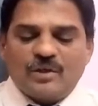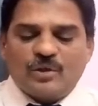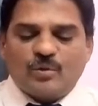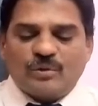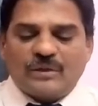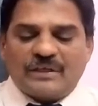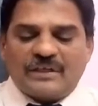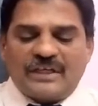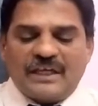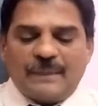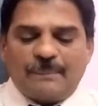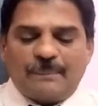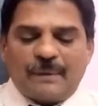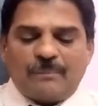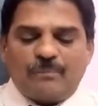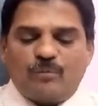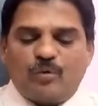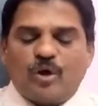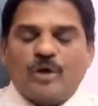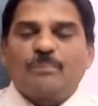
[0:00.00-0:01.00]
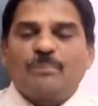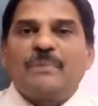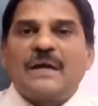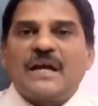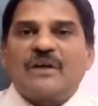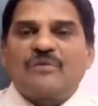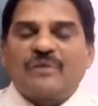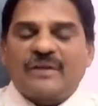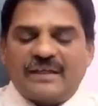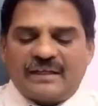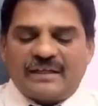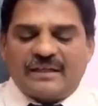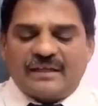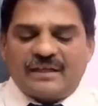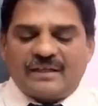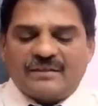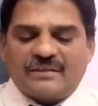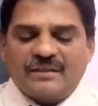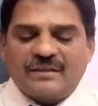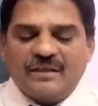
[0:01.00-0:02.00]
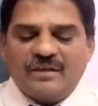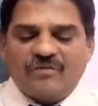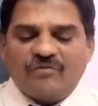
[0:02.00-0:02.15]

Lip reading: to the keep up more backward areas